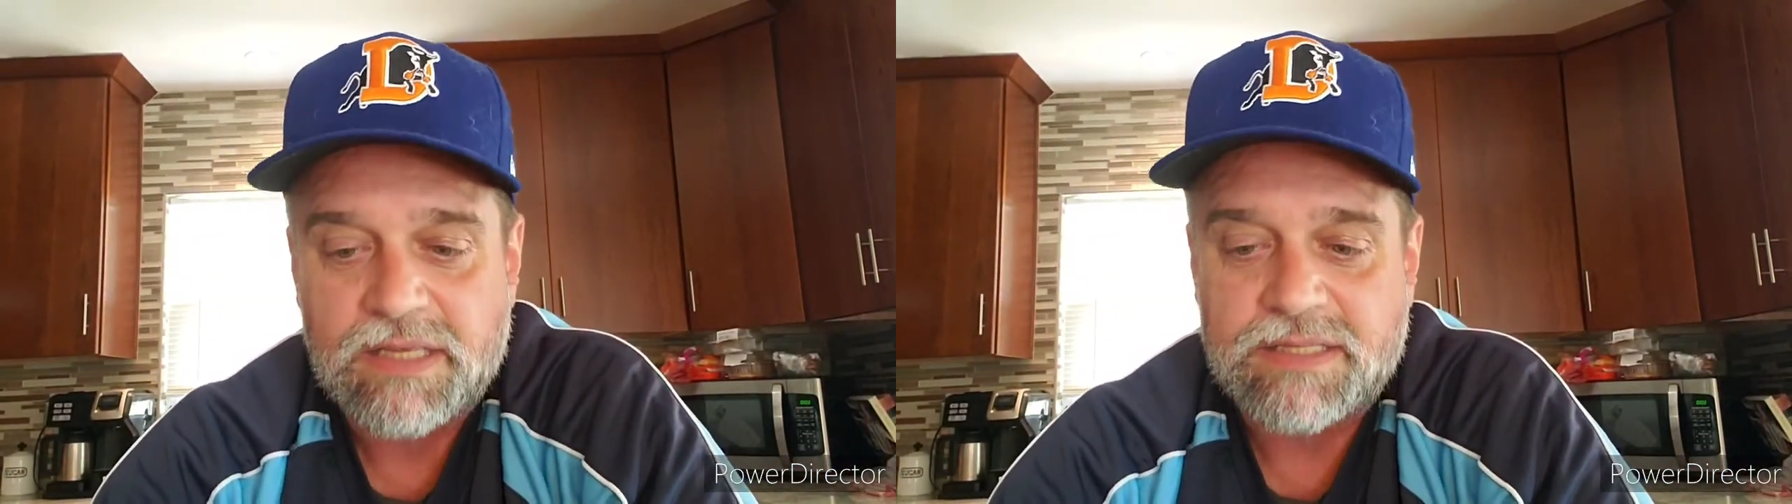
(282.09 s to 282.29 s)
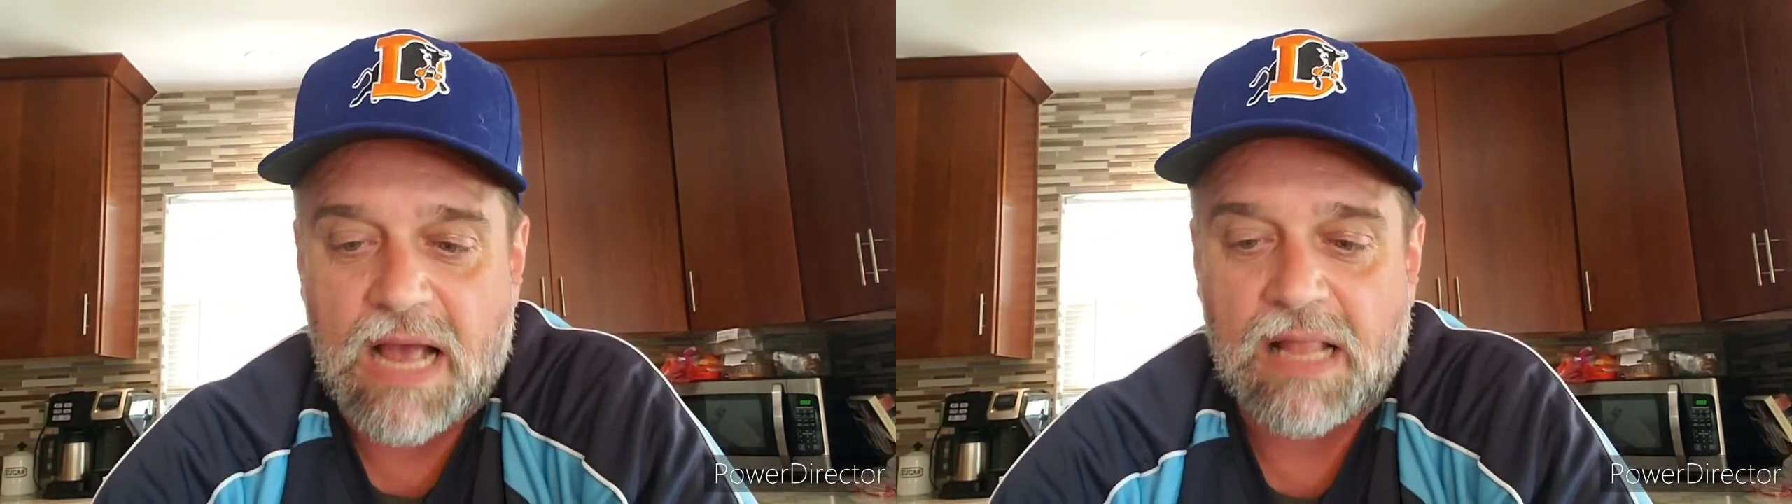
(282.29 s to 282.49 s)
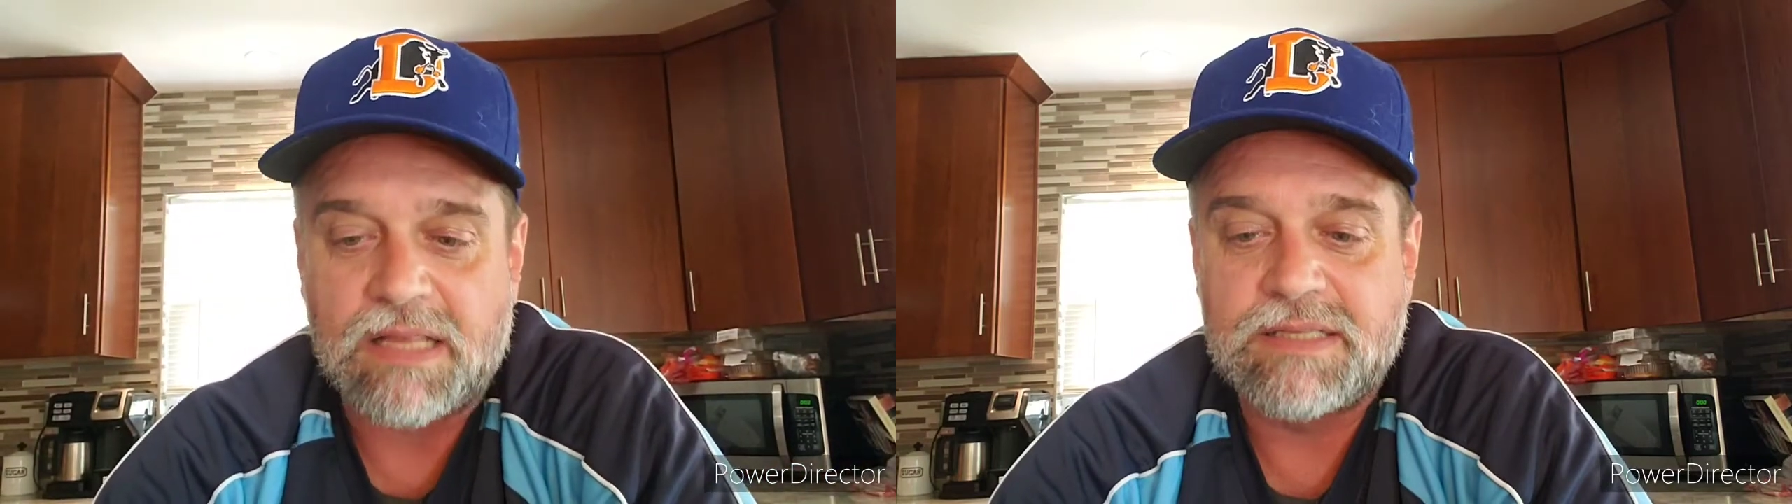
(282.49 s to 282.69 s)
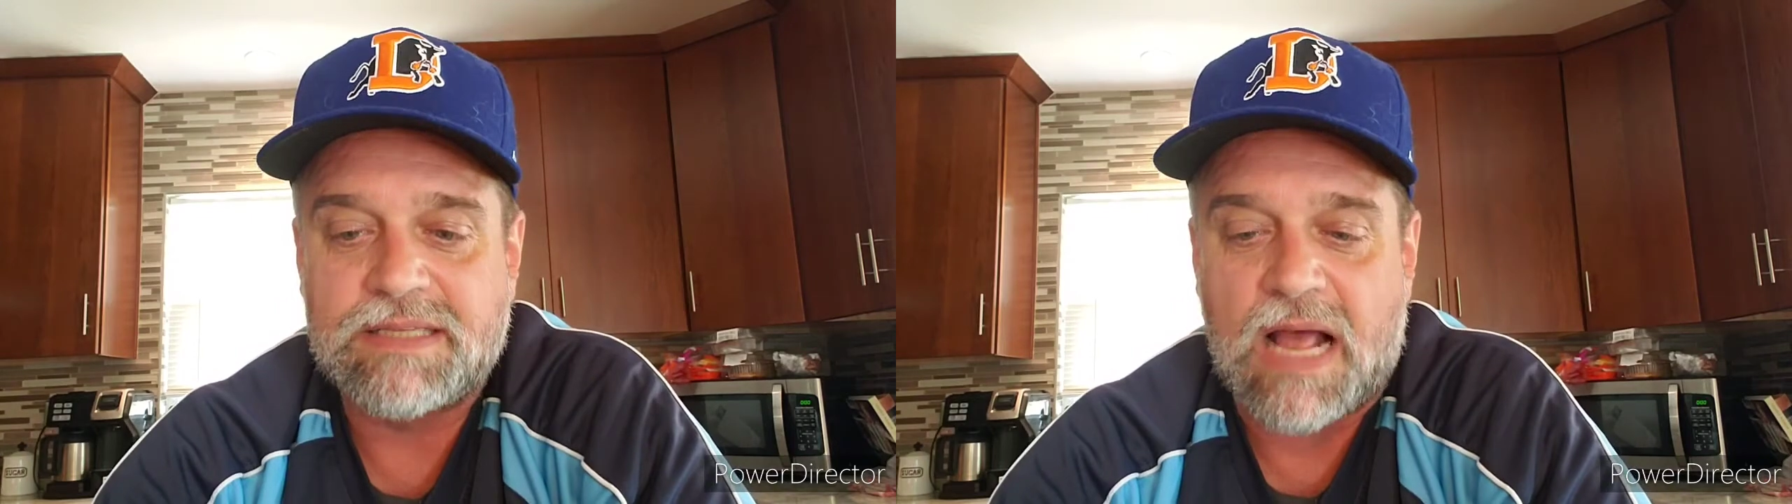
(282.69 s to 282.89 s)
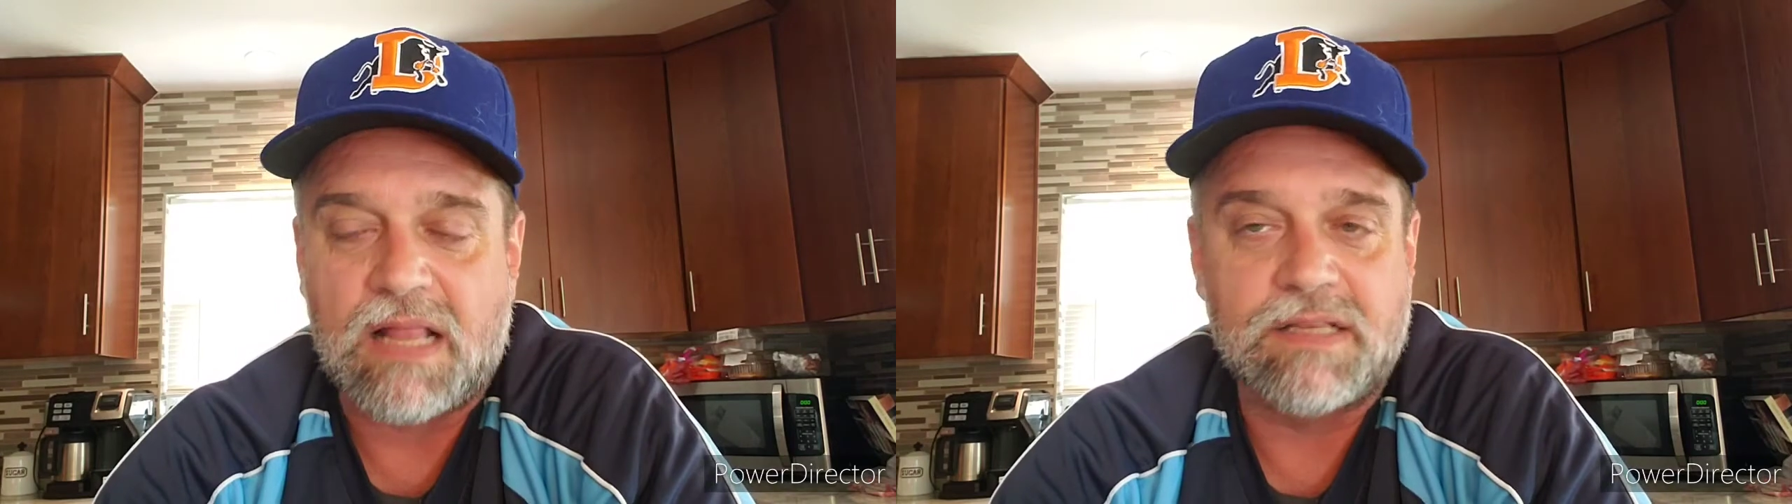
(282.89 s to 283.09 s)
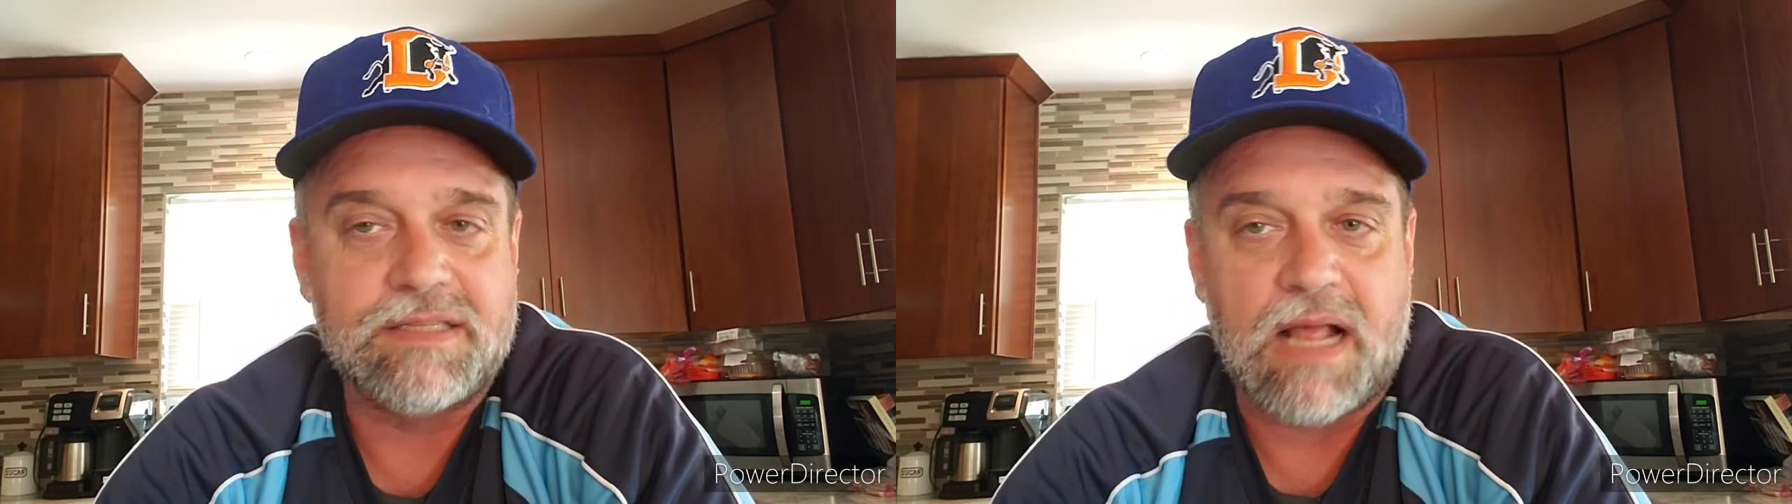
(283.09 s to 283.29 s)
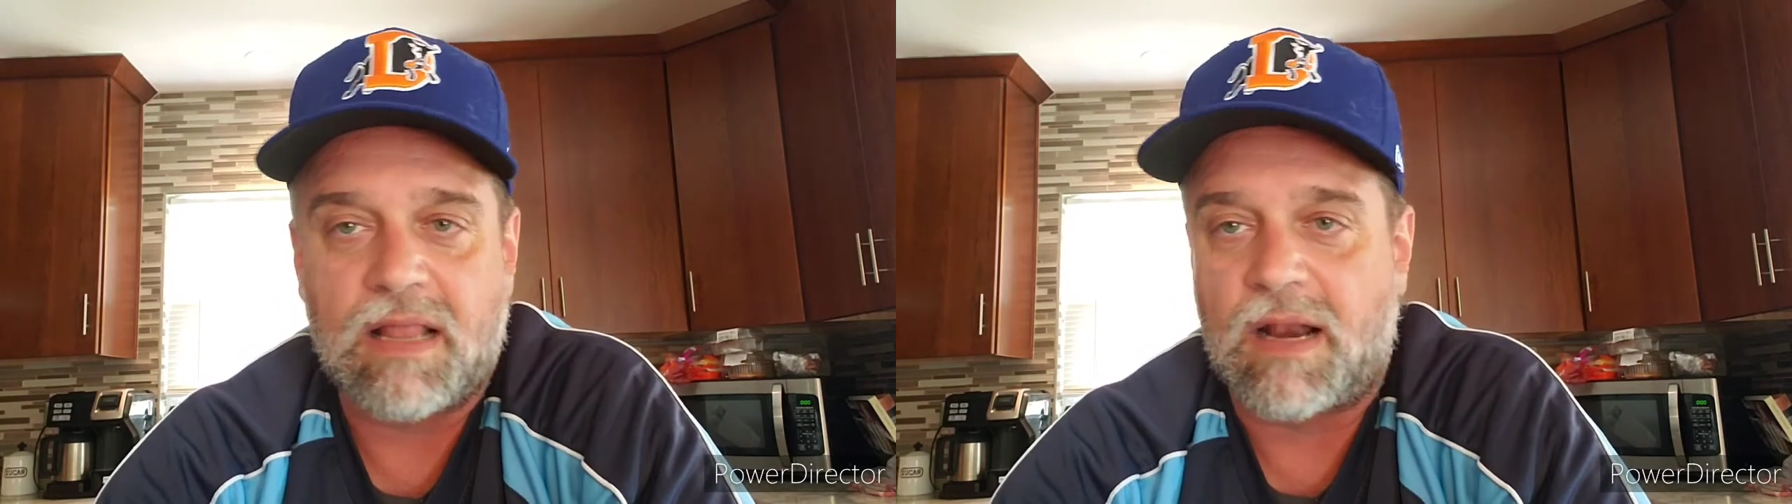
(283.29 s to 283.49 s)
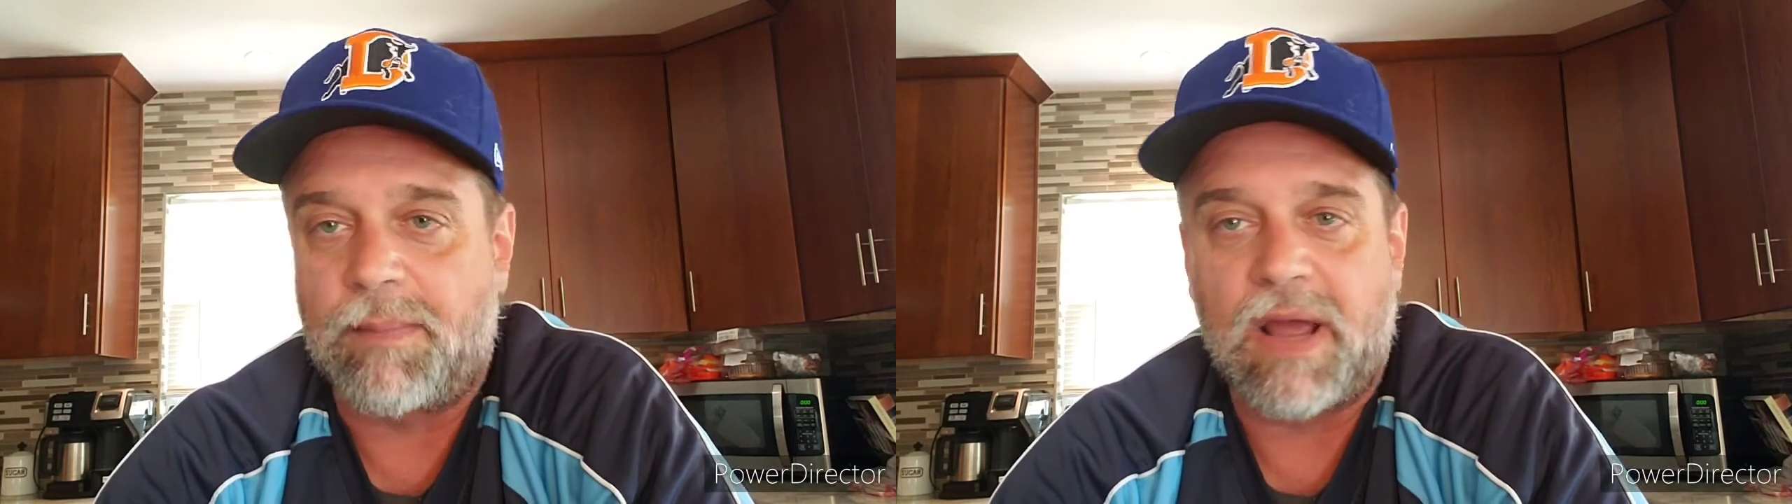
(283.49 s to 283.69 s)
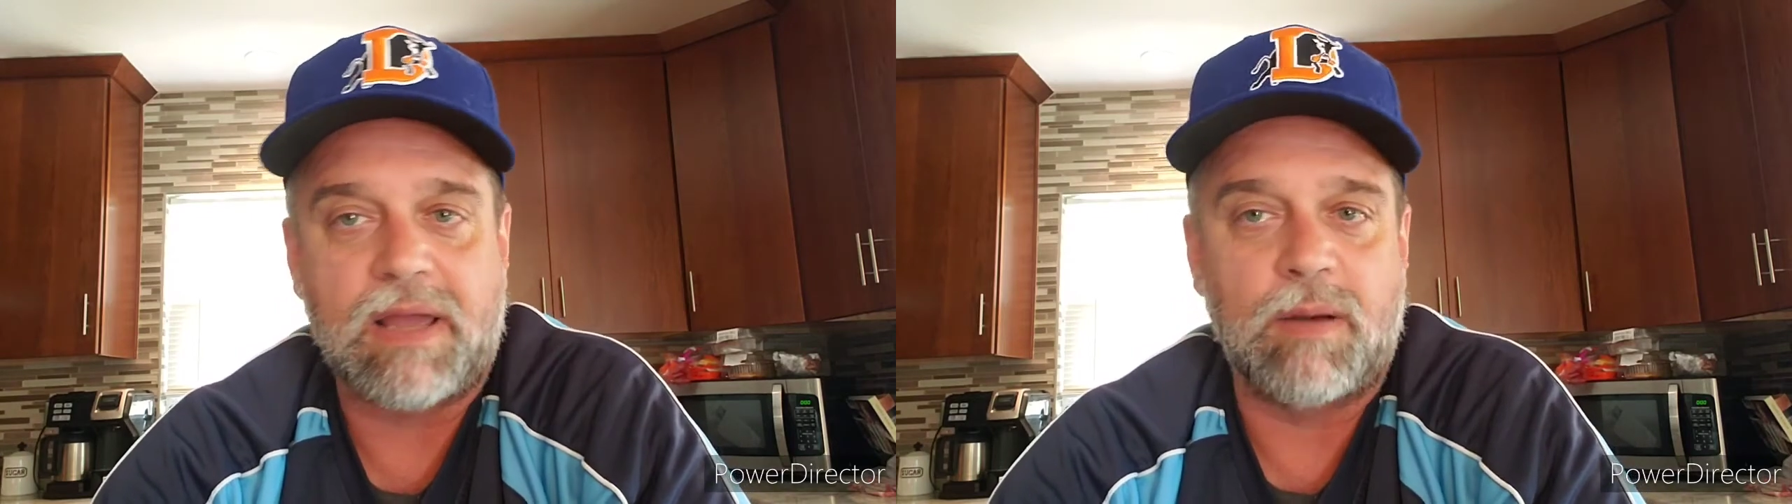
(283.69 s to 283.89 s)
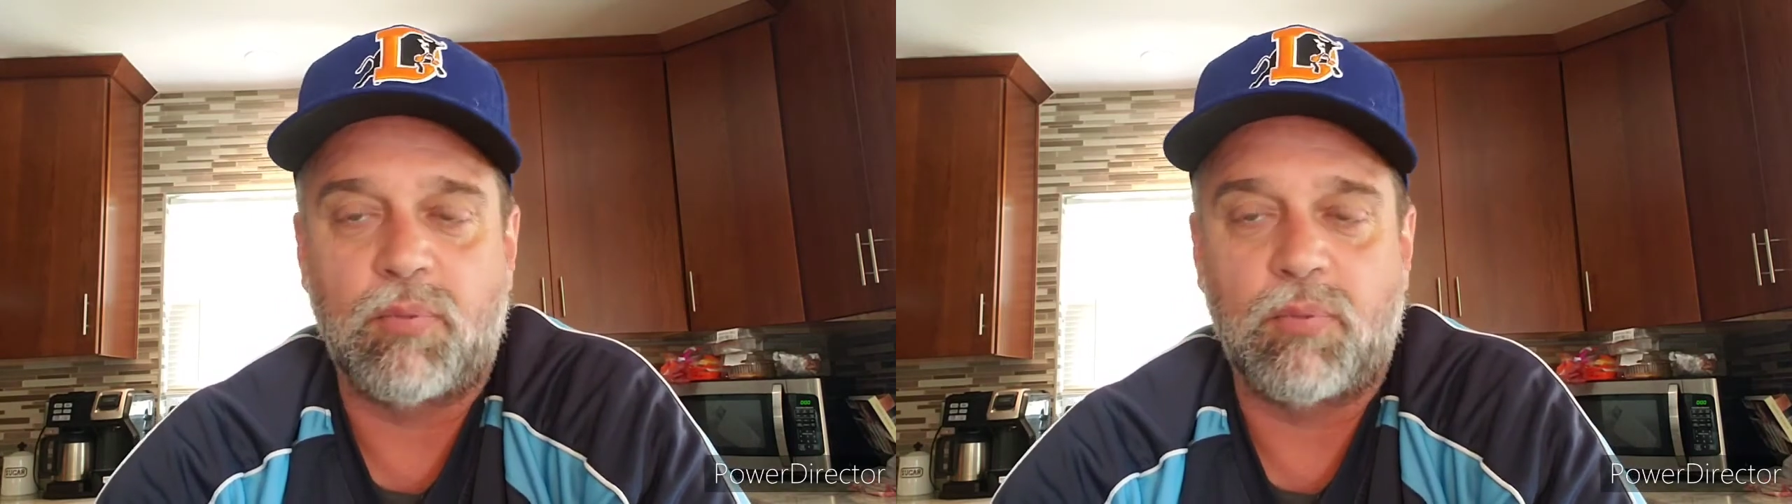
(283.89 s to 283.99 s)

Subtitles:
Solid. I'm not going